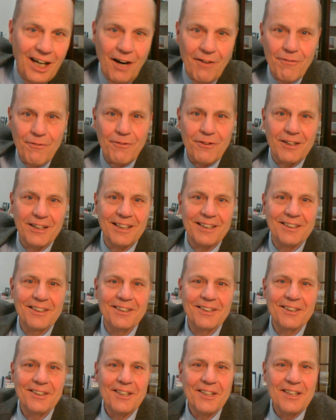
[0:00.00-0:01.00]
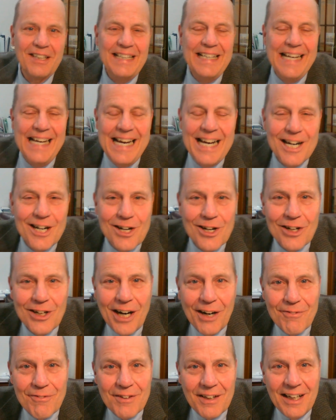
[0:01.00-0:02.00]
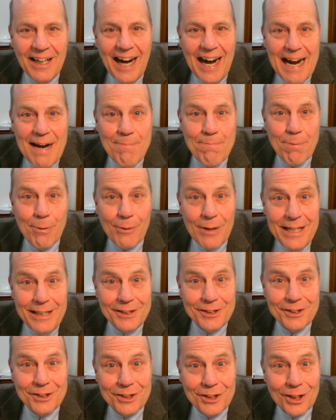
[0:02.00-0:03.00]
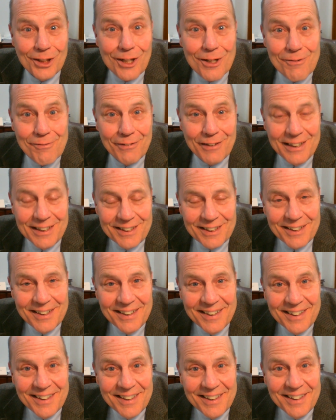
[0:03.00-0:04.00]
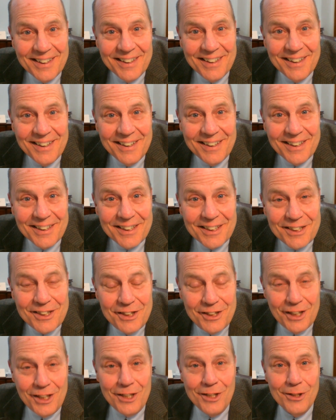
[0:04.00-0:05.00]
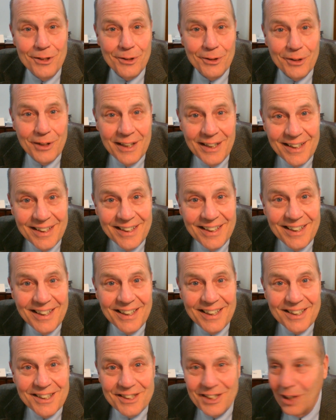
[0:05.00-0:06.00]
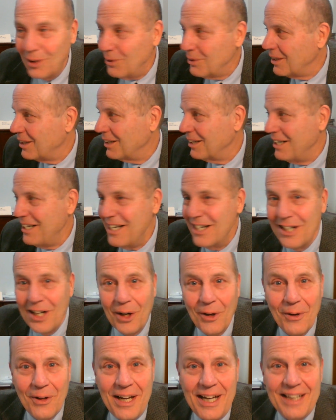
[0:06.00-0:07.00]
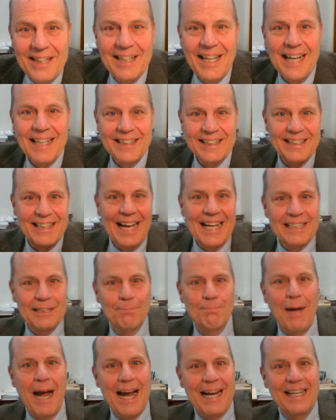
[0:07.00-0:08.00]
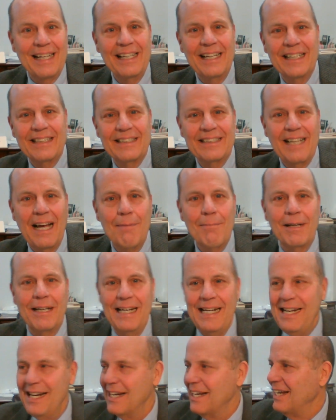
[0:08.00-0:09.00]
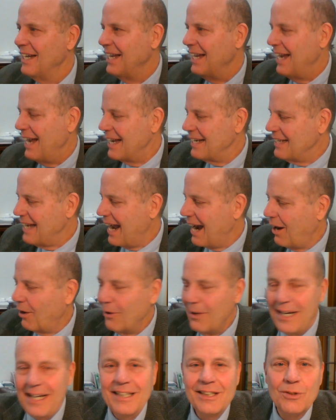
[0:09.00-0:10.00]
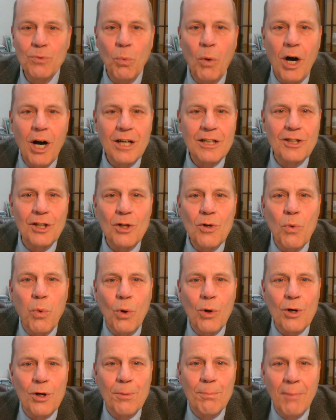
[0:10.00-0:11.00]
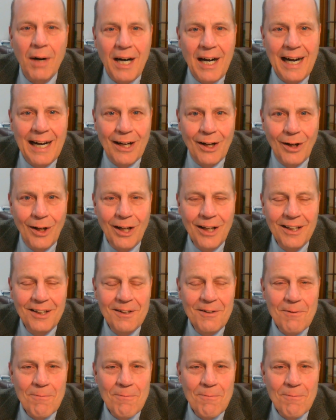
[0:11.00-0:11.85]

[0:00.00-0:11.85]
off the, the ear of the high priest's servant. Dude, don't, you know, it, that, that's back in Gethsemane and now he's walked a quarter mile.